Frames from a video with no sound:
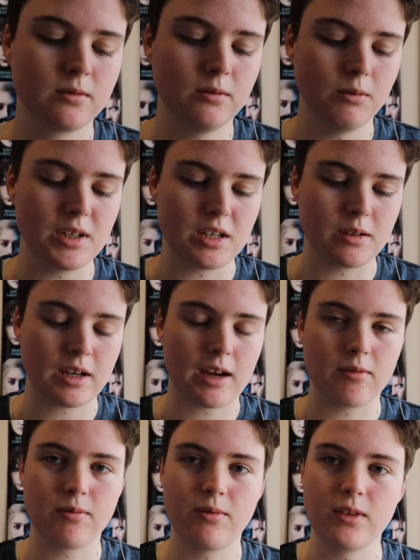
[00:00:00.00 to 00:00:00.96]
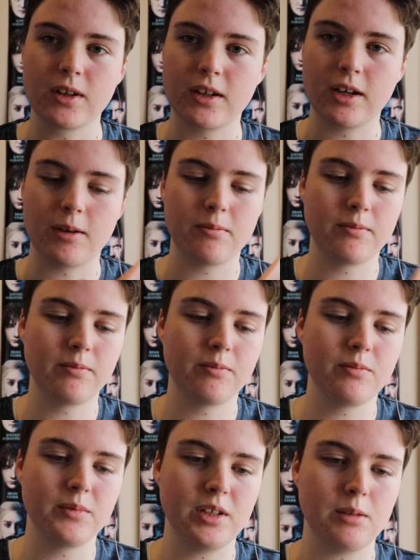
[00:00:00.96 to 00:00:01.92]
When you have the cup
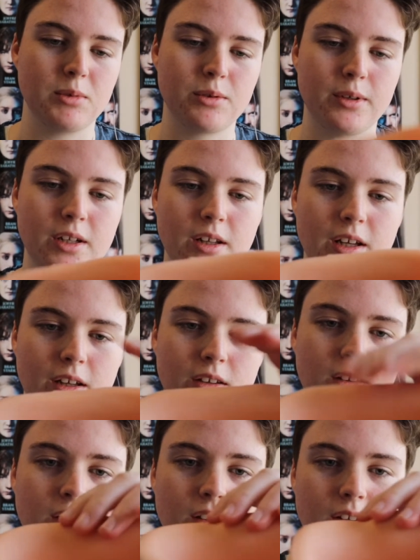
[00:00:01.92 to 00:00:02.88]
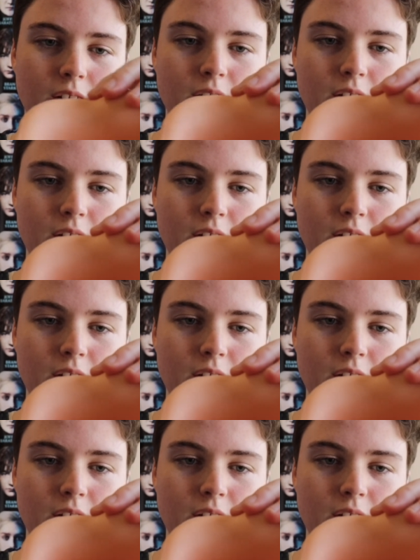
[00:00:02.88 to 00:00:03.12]
in between your legs, it